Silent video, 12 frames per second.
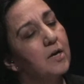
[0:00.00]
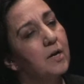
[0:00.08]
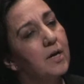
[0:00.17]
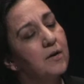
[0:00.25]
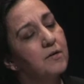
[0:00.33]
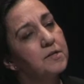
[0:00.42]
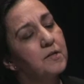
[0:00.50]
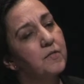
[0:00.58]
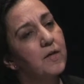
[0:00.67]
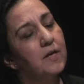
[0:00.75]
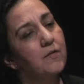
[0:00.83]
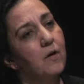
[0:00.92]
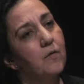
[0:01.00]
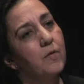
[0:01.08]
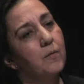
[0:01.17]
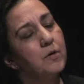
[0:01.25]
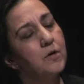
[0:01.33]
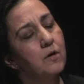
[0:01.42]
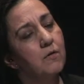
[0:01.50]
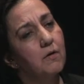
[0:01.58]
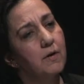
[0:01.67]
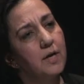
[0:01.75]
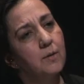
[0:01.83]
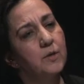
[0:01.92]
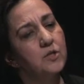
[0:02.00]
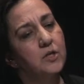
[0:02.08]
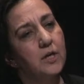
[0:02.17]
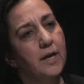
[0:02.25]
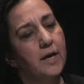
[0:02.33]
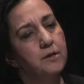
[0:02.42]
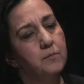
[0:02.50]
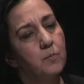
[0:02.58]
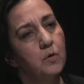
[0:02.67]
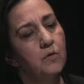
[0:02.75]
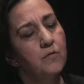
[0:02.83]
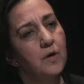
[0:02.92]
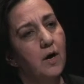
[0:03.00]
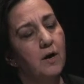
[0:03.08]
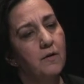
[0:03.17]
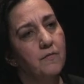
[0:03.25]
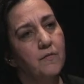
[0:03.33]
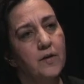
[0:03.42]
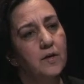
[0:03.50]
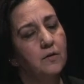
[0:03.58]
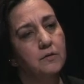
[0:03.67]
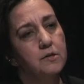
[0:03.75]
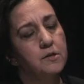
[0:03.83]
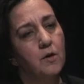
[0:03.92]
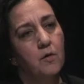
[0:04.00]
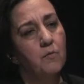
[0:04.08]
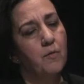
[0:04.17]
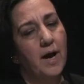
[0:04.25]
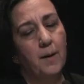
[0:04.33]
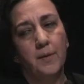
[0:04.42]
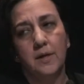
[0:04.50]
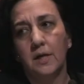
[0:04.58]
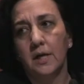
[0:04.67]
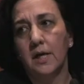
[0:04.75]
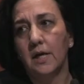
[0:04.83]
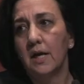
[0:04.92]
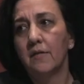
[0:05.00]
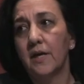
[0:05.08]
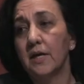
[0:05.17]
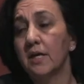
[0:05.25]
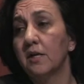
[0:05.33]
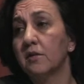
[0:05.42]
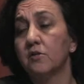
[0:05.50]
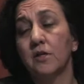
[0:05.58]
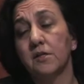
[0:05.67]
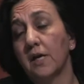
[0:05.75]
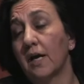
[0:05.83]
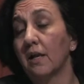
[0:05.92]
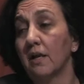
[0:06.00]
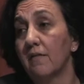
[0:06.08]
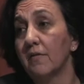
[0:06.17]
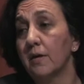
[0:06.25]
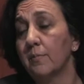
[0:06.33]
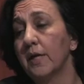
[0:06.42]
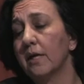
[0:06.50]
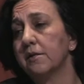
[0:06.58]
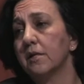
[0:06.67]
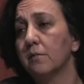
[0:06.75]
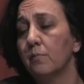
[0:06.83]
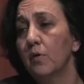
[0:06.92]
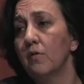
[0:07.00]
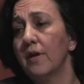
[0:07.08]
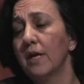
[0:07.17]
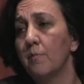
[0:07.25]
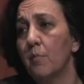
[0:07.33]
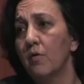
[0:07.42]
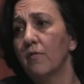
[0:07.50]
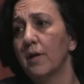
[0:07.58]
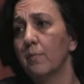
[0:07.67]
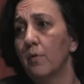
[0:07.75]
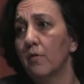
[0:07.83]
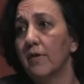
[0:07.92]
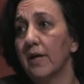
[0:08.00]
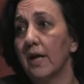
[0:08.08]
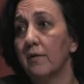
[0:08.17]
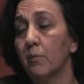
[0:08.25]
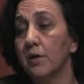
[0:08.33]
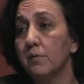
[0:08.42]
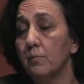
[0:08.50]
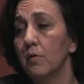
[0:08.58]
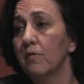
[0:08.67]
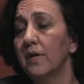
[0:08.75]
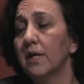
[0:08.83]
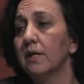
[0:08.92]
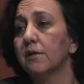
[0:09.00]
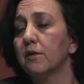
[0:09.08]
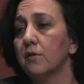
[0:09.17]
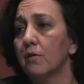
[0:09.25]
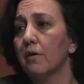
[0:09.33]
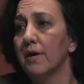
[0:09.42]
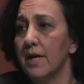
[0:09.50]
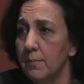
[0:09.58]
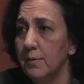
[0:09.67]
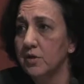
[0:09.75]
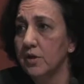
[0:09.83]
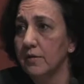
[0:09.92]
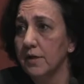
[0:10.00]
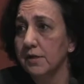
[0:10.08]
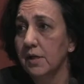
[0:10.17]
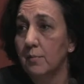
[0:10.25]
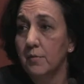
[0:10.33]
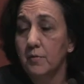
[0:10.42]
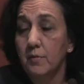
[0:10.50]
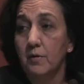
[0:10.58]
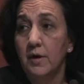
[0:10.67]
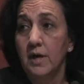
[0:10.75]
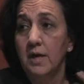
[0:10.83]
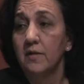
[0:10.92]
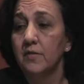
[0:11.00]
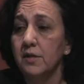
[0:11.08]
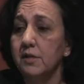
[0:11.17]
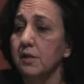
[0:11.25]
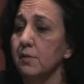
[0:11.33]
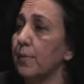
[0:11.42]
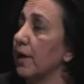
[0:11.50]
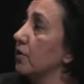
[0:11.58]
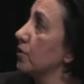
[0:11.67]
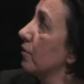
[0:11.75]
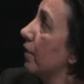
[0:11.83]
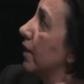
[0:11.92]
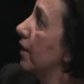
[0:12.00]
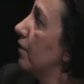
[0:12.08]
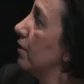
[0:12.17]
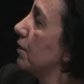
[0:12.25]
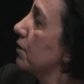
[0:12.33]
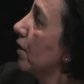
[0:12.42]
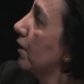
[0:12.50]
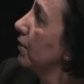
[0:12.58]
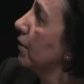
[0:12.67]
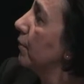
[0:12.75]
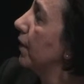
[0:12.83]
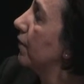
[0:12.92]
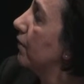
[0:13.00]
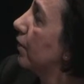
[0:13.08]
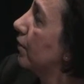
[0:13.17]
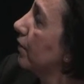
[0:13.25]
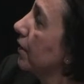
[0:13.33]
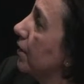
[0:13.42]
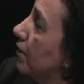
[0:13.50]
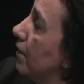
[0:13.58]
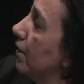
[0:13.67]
Here's the thing, though. The neuroimaging has moved our field so rapidly that it is just, I love it, because it's moving, moving, moving. And what's moving is the neuroimaging that's come through. This is a picture right here. You saw a little bit in the earlier